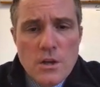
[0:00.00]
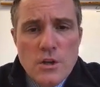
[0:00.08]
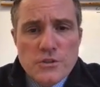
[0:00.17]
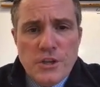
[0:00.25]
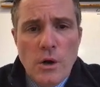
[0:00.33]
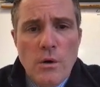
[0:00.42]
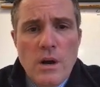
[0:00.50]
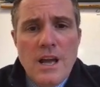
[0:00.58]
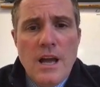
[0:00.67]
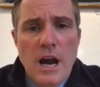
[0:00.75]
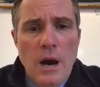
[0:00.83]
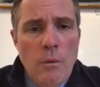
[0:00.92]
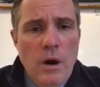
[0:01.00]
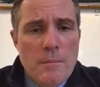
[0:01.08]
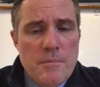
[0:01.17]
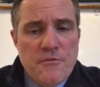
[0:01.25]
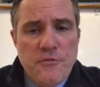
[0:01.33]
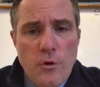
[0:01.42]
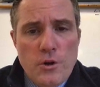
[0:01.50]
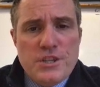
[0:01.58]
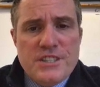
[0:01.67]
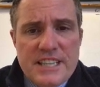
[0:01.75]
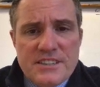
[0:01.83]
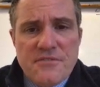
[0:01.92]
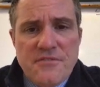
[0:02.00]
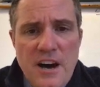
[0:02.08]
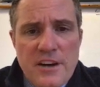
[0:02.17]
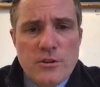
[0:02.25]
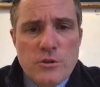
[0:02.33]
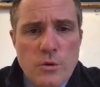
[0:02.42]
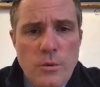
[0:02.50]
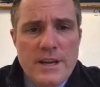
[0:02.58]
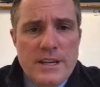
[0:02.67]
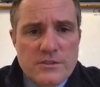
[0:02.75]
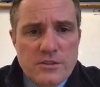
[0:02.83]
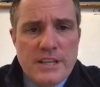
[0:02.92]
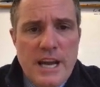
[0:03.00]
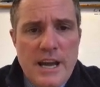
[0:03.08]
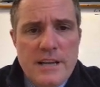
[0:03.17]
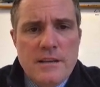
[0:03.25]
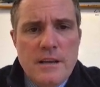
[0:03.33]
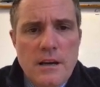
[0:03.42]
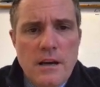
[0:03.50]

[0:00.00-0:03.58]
So, before you take the final quiz, okay?